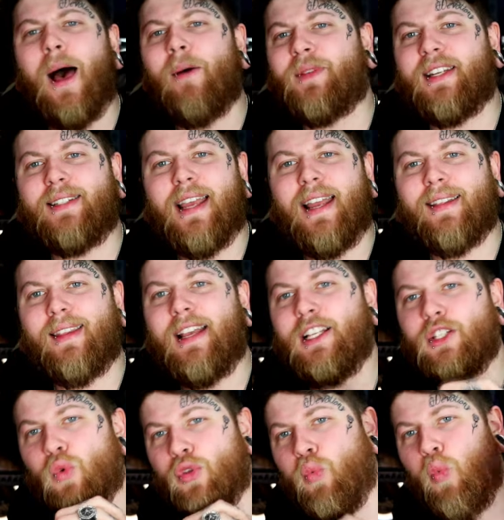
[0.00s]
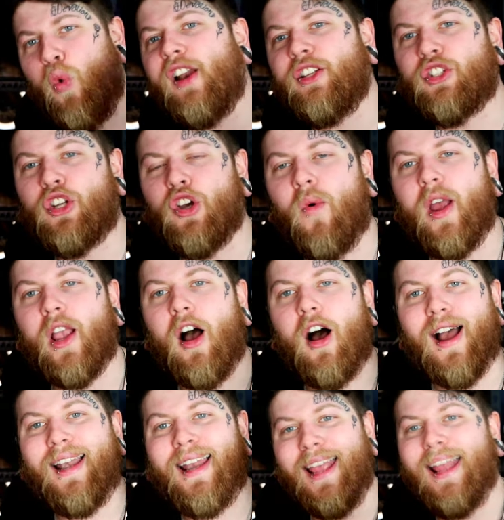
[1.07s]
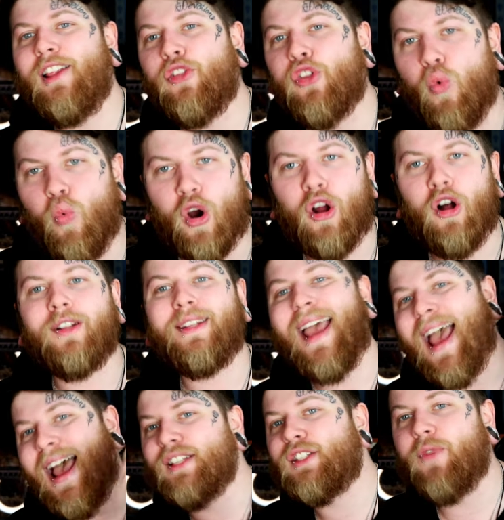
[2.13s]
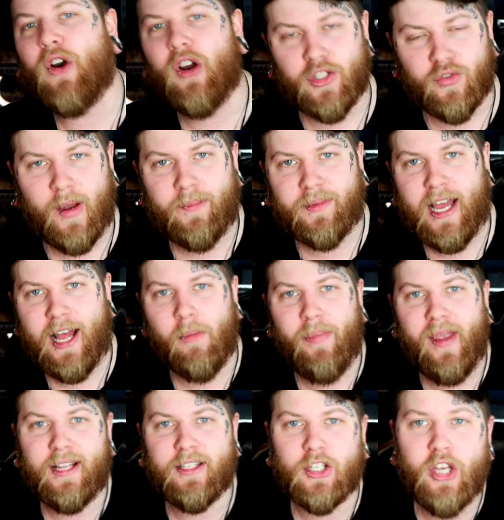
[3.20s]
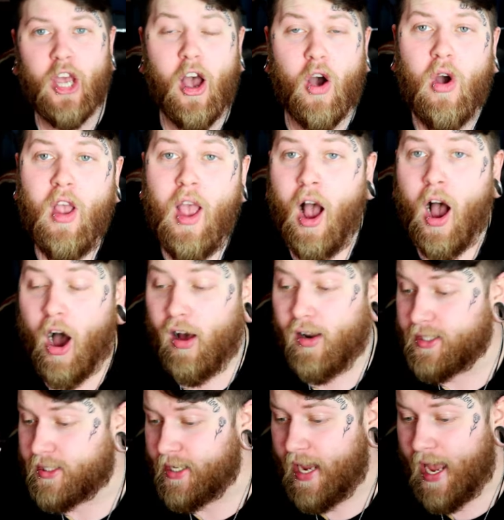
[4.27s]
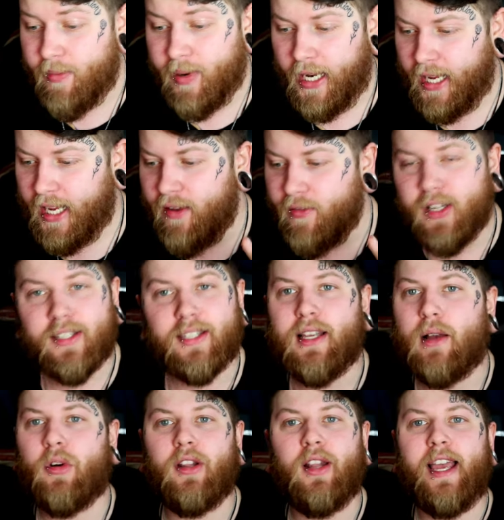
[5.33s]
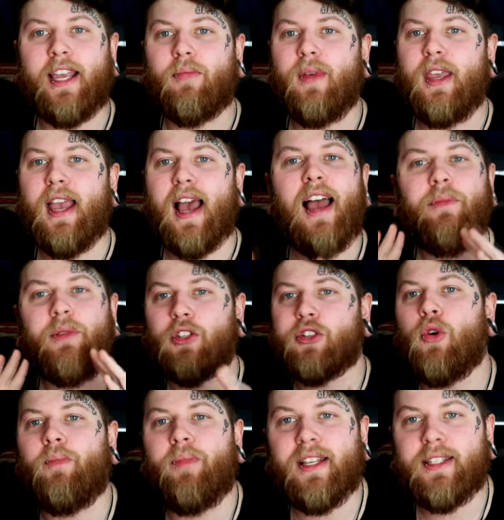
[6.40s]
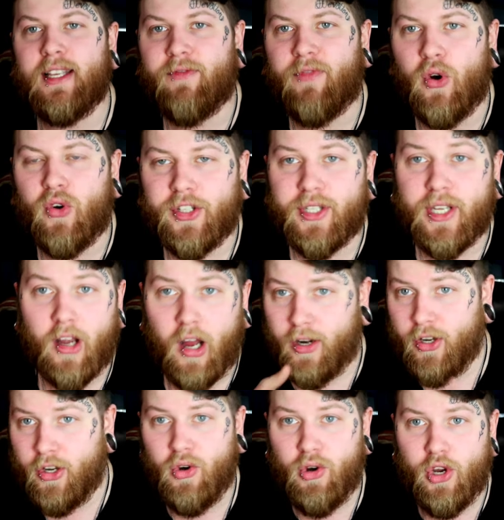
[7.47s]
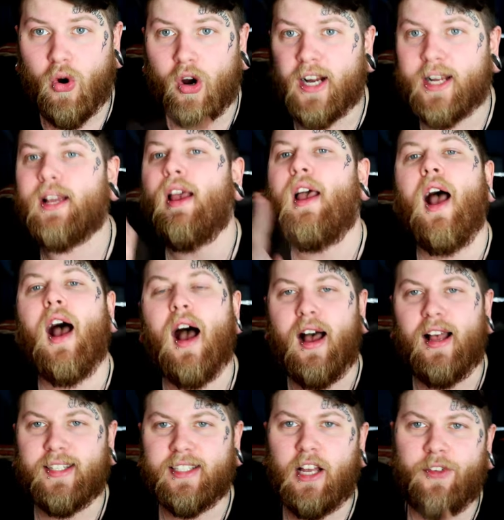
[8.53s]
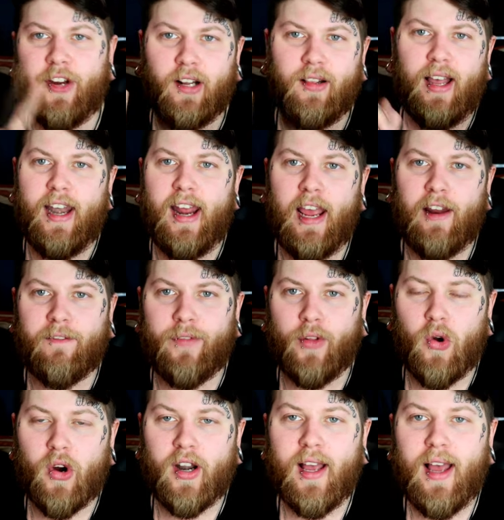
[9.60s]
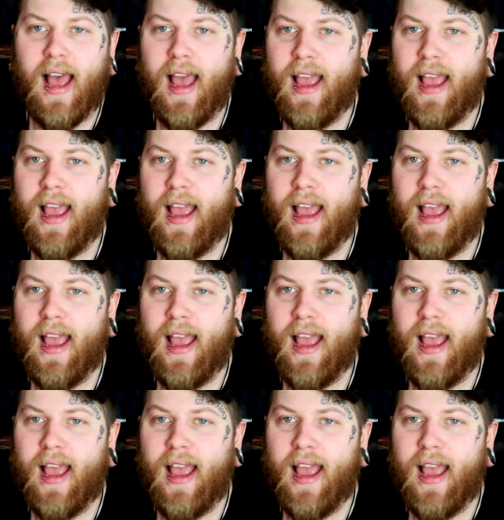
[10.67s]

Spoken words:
up-to-date things with what is going on in the world as far as reptile bans go. Honestly, I mean, even to someone like me, I've been so busy focusing on New York, South Carolina, and Florida.